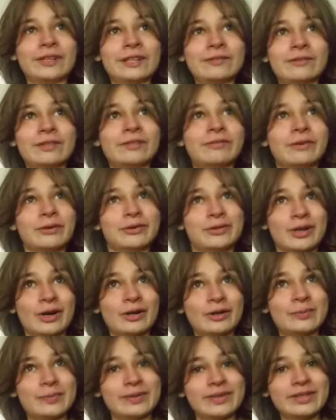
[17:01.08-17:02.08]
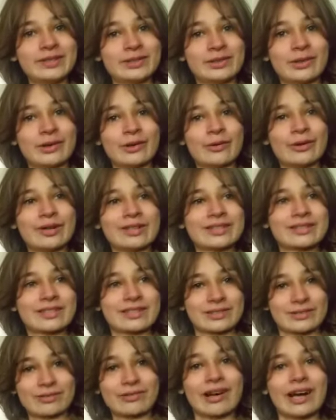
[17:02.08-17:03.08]
even if you don't, please go and
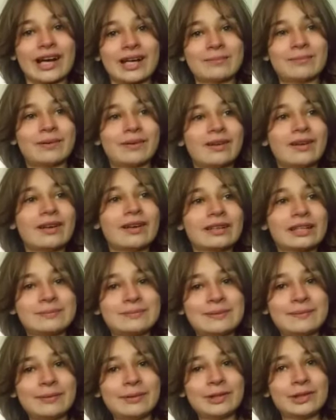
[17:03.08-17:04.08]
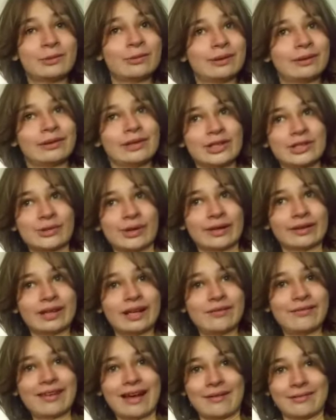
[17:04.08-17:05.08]
subscribe, because maybe you will enjoy
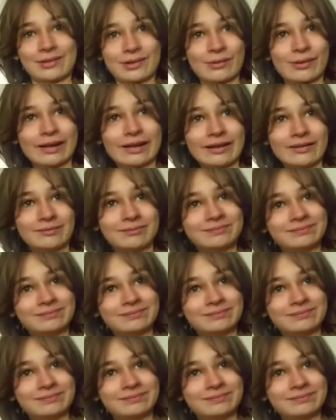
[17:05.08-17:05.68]
life after a while.